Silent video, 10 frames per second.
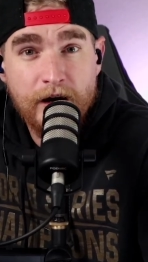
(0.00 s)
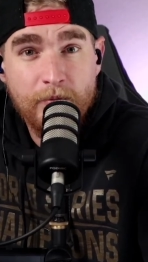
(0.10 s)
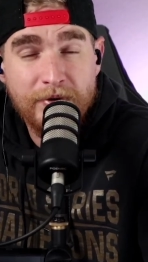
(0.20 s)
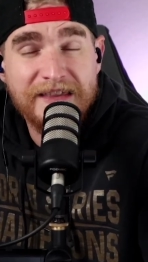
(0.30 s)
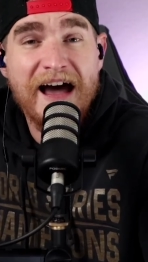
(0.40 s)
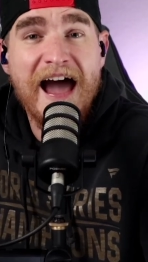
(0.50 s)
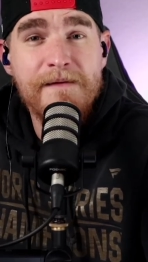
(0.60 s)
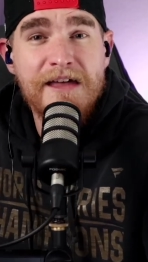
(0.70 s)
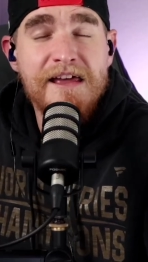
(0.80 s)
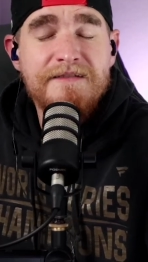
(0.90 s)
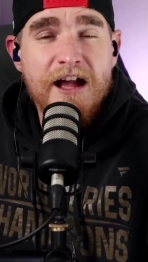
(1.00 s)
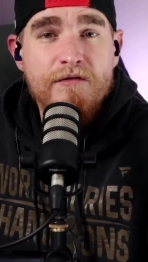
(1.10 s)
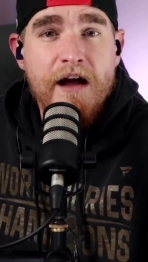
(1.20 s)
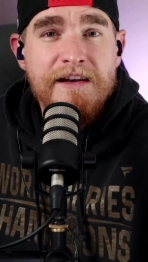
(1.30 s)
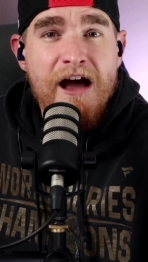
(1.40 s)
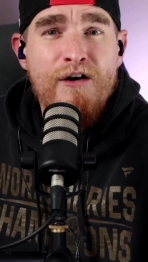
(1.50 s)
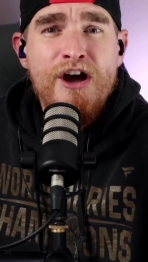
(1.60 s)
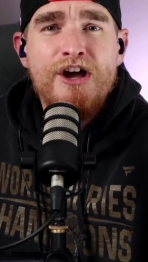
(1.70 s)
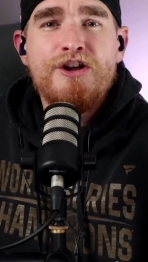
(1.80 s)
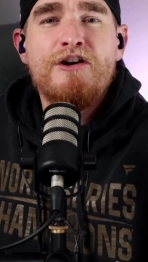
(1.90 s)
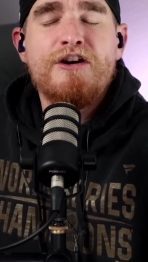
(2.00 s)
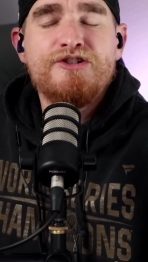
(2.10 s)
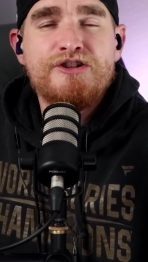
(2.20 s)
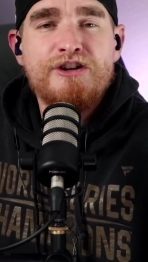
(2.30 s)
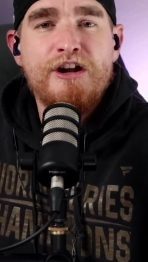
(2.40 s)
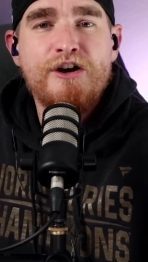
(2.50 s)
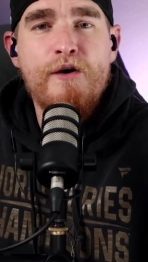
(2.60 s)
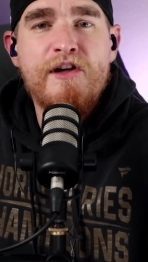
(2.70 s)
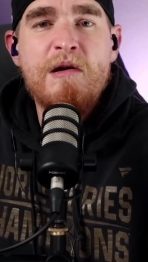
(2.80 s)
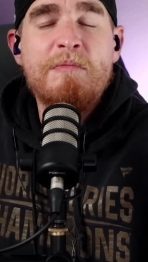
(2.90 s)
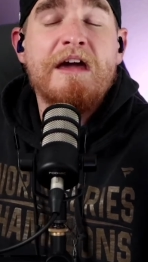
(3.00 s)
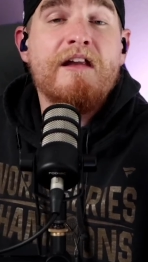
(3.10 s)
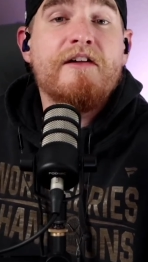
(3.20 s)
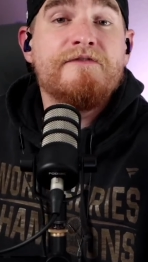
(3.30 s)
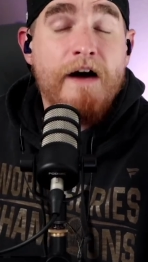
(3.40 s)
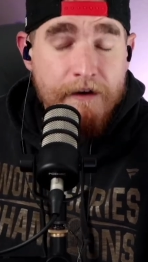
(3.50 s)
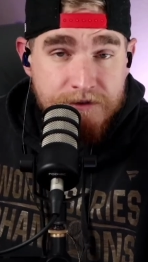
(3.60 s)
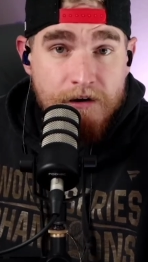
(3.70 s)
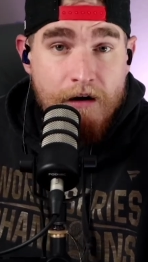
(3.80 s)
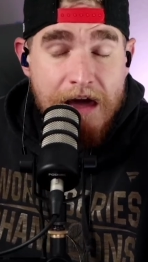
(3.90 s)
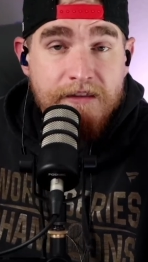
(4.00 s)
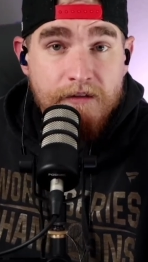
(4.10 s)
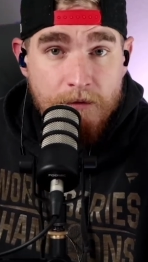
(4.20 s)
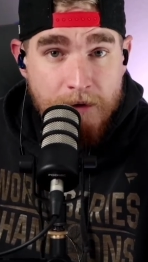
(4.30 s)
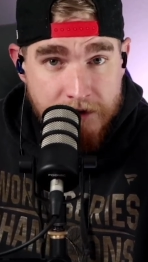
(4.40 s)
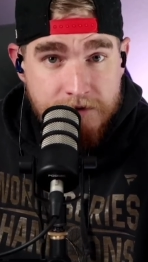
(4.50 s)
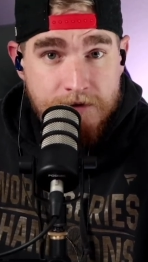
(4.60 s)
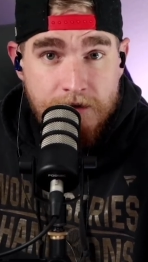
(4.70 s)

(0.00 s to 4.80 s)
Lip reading: But the hype that is there right now, you're just going to go there and be another 5-star added to the mix.